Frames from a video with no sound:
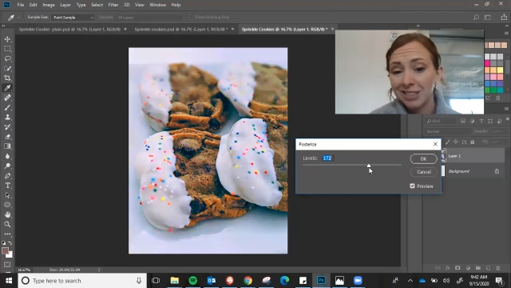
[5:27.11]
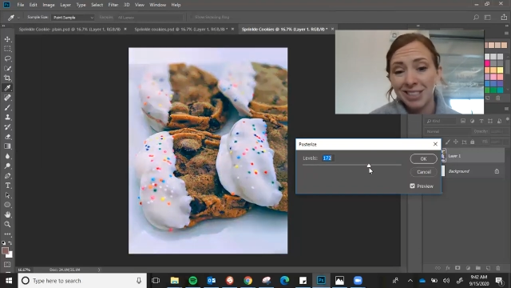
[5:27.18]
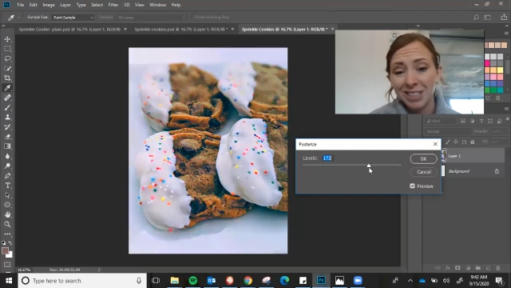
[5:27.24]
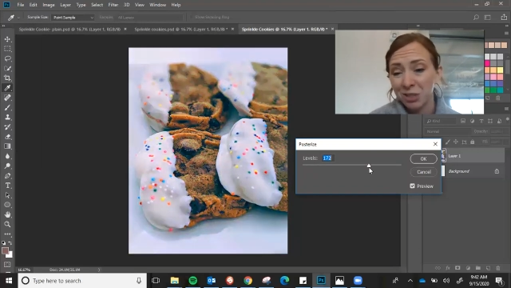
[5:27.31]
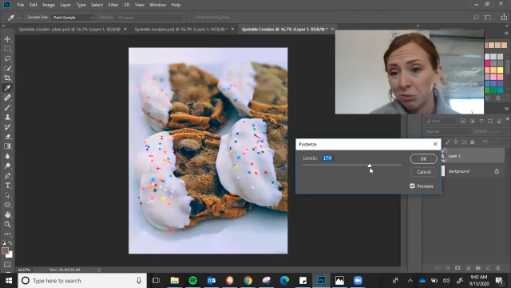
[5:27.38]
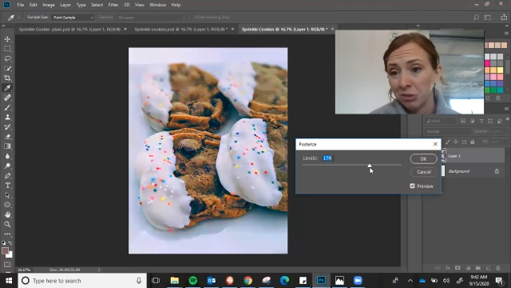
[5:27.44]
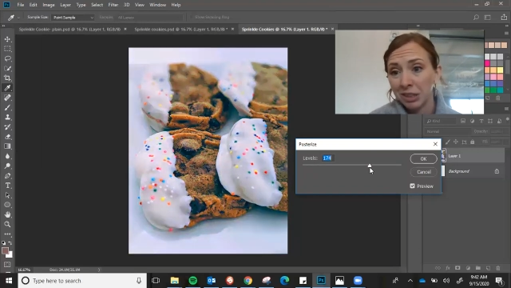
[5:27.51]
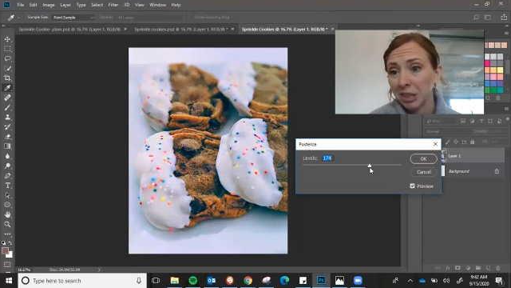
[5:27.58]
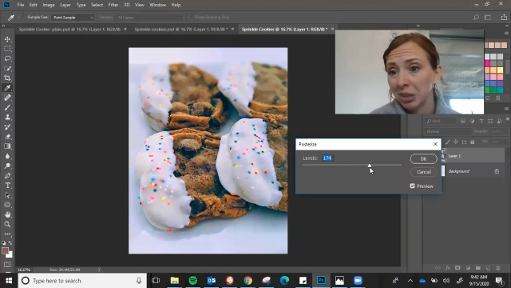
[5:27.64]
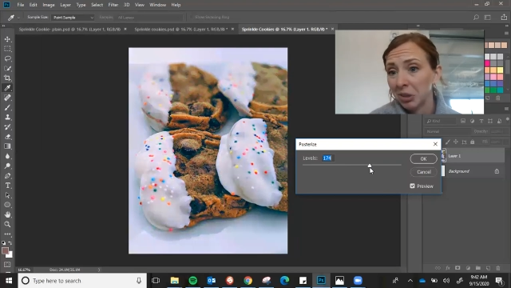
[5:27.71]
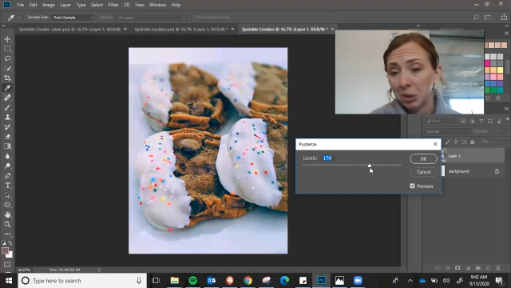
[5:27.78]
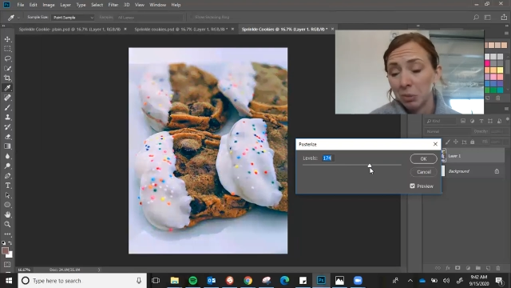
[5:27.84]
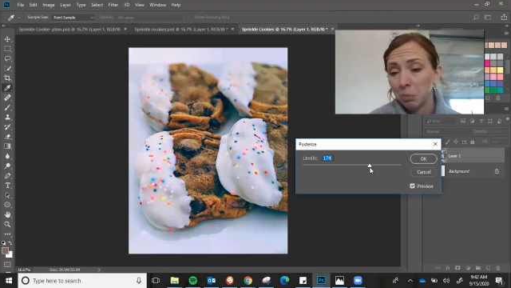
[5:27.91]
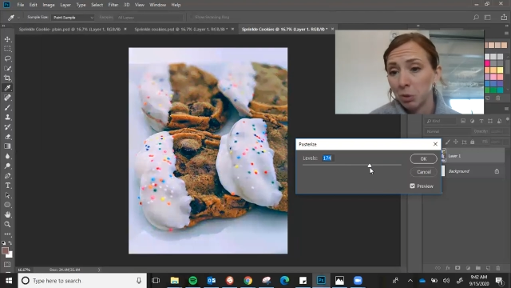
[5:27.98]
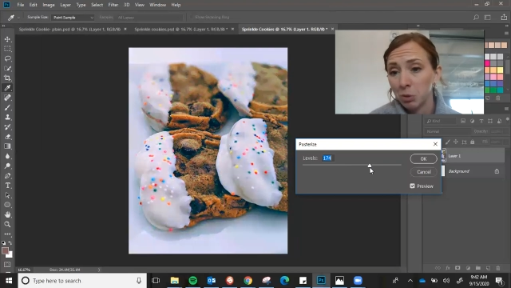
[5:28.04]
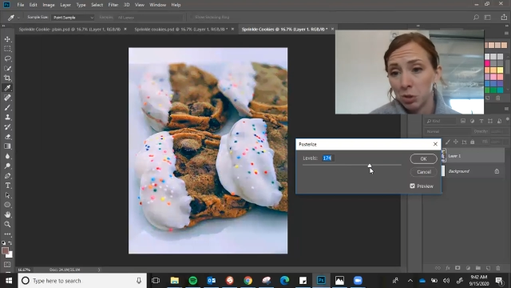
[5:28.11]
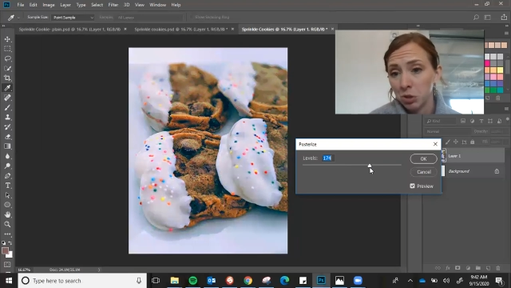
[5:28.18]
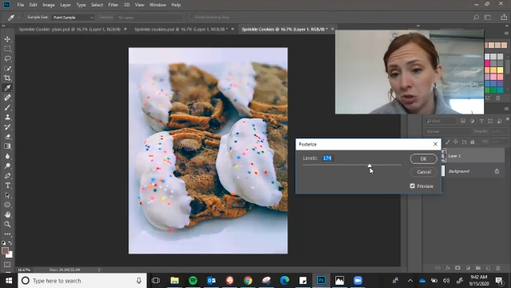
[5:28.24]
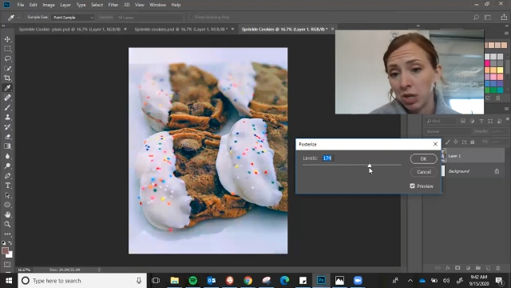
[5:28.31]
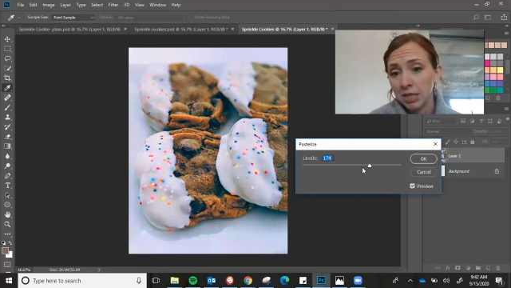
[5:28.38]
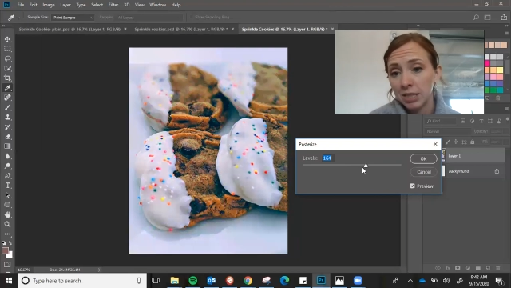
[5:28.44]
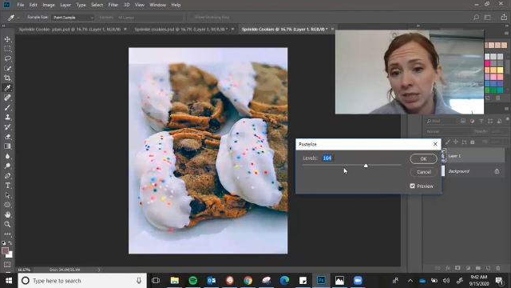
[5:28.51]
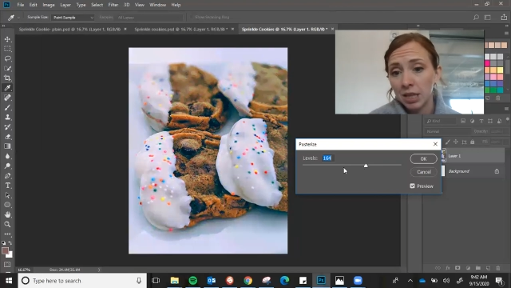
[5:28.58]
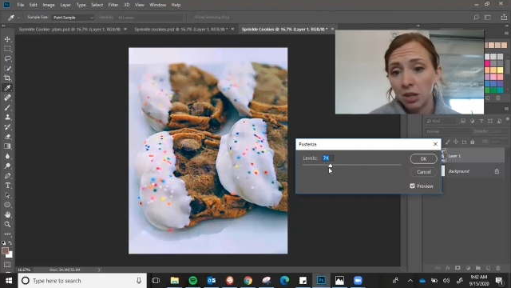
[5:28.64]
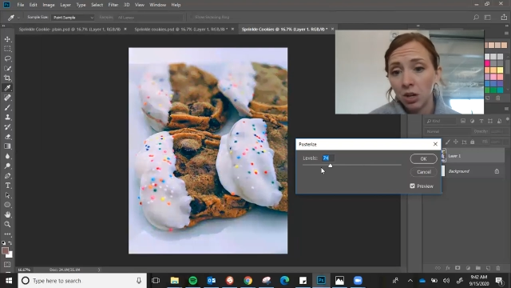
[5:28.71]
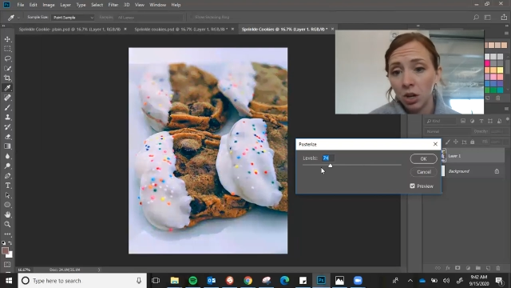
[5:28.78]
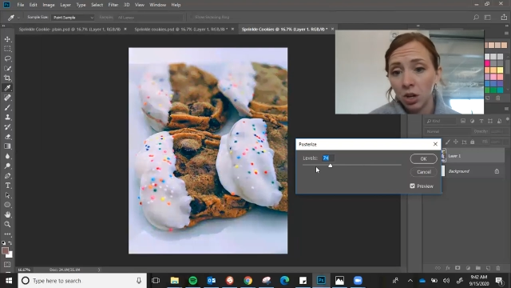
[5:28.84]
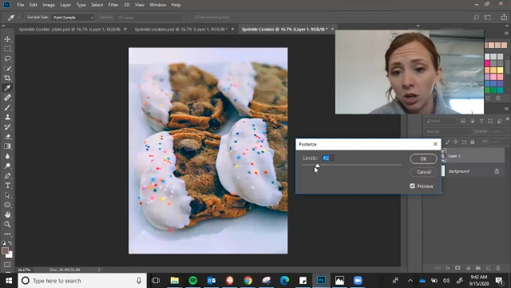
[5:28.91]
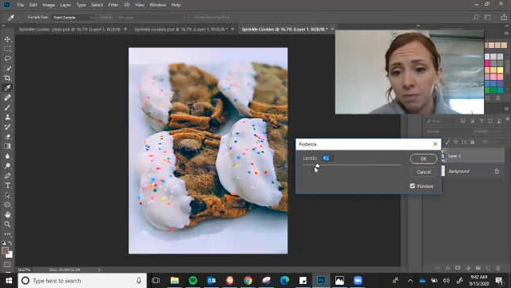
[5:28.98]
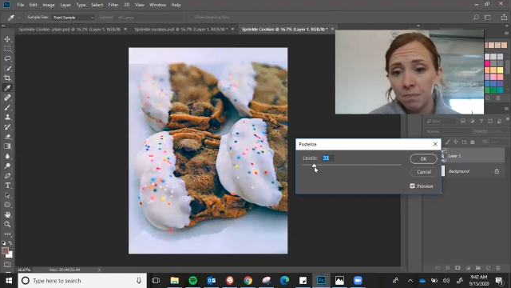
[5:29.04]
doesn't really look posterized at
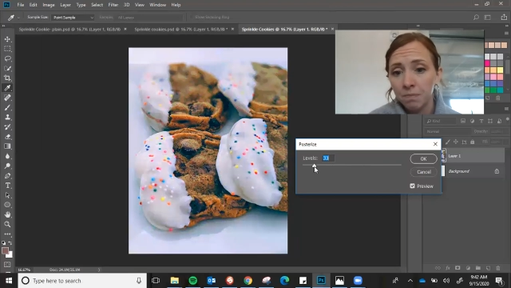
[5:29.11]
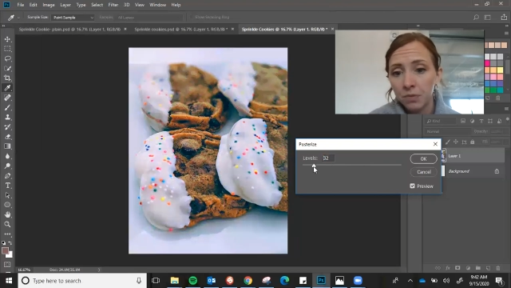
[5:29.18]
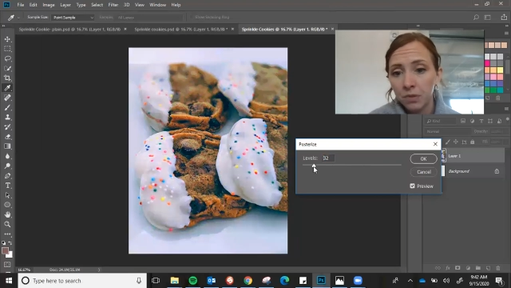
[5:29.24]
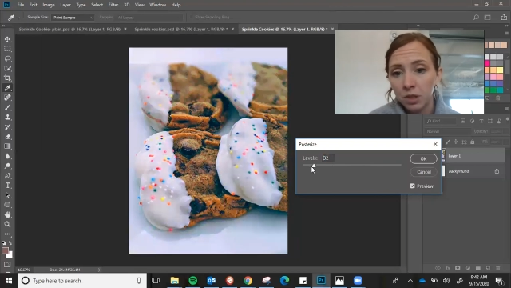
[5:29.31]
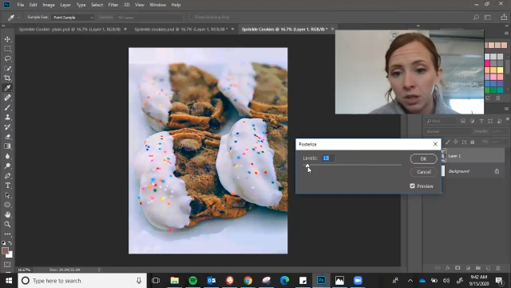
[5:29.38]
all.